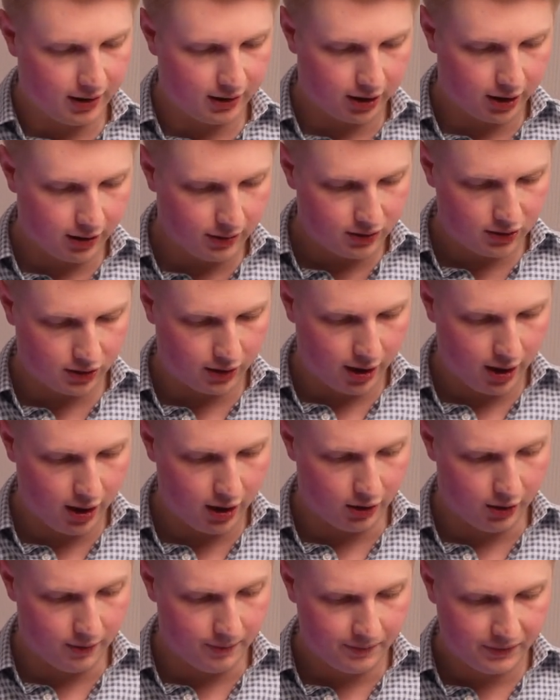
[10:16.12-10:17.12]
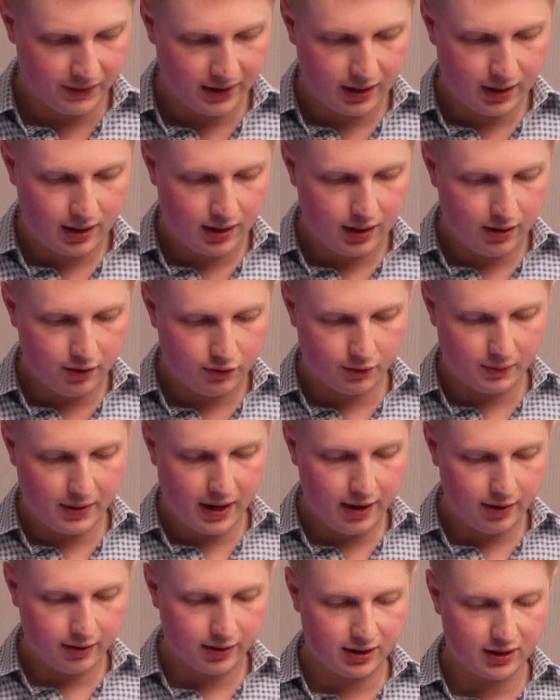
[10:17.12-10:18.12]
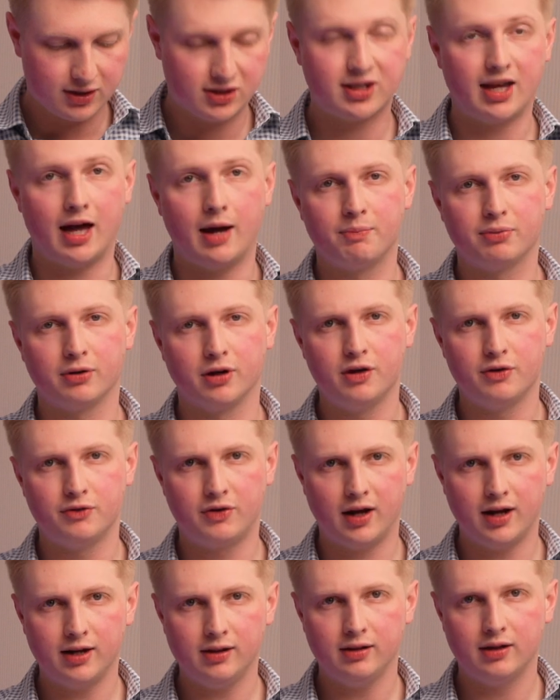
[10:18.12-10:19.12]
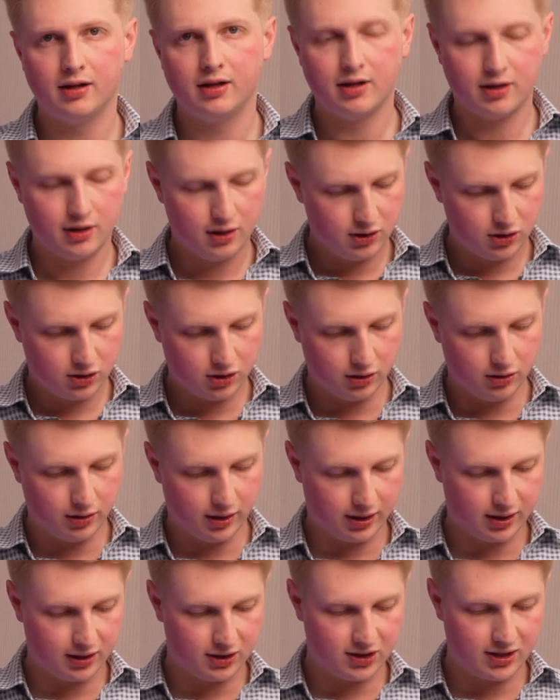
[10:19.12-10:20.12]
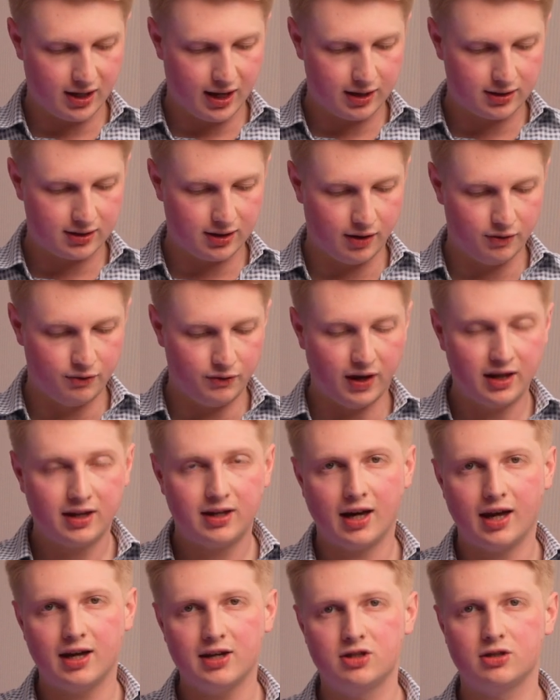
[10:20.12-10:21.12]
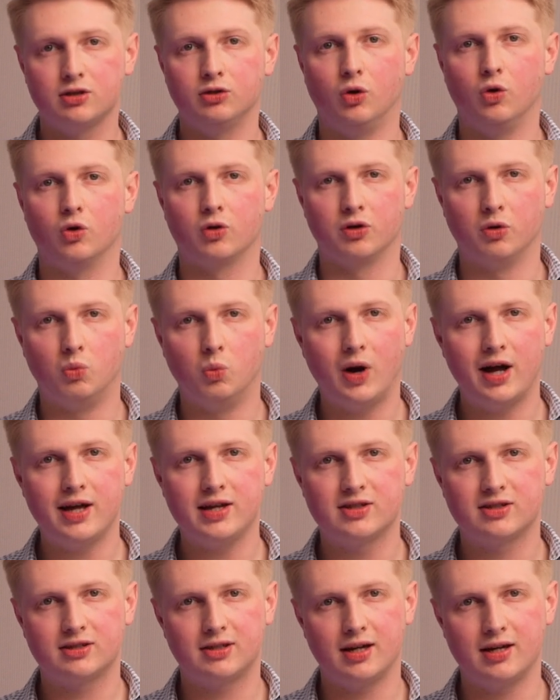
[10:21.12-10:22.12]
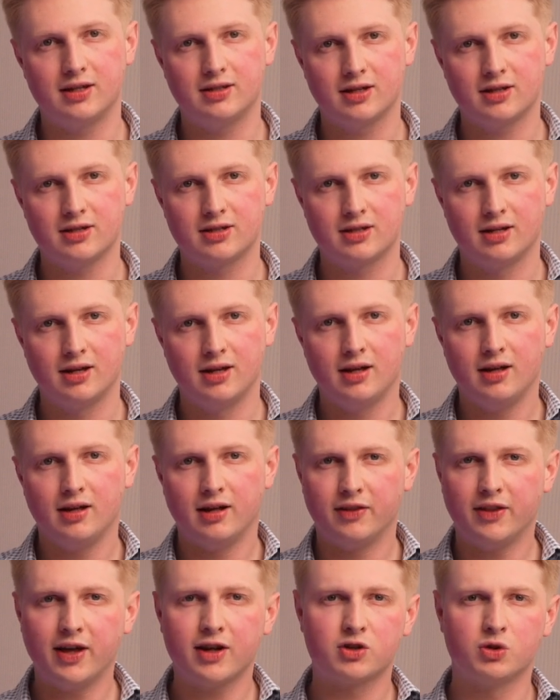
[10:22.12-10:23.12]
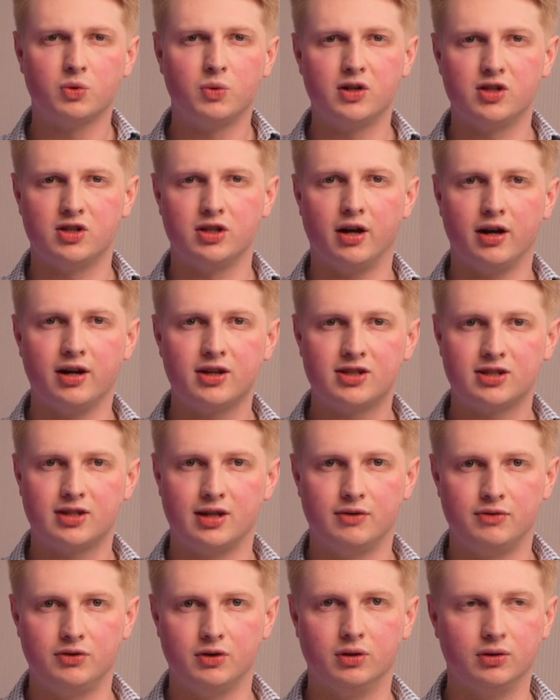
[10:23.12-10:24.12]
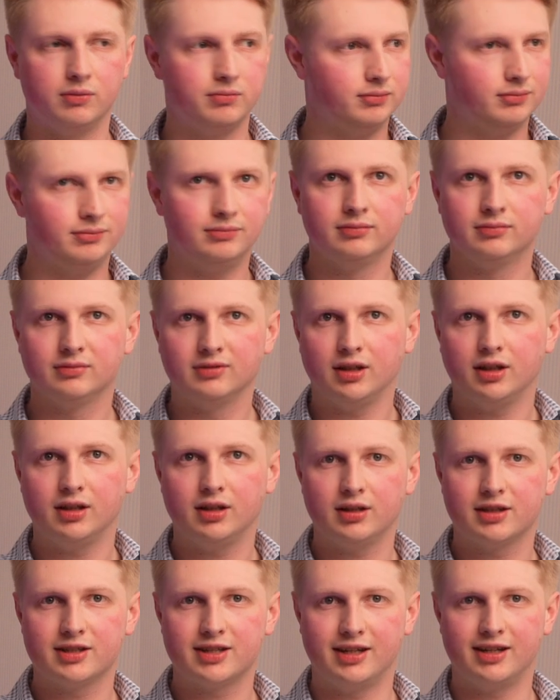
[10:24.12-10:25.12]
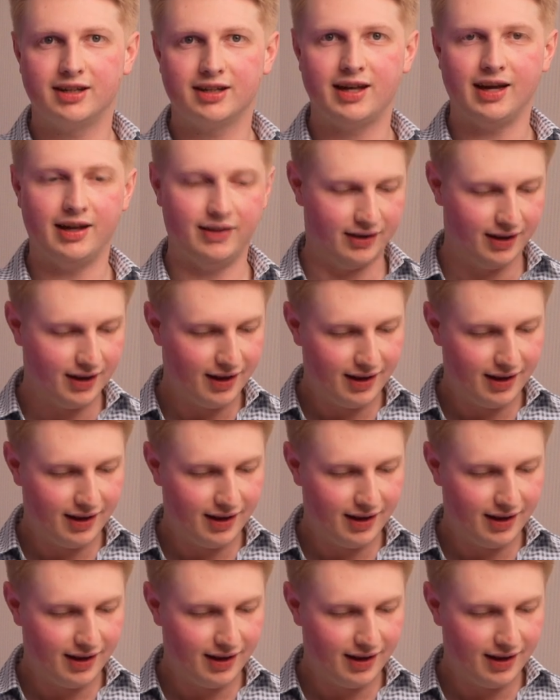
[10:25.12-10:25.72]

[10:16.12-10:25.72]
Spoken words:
can go into the home. From here, I can set a profile. So I could set a vacation or an away status. And that's always nice if you're, I said it again,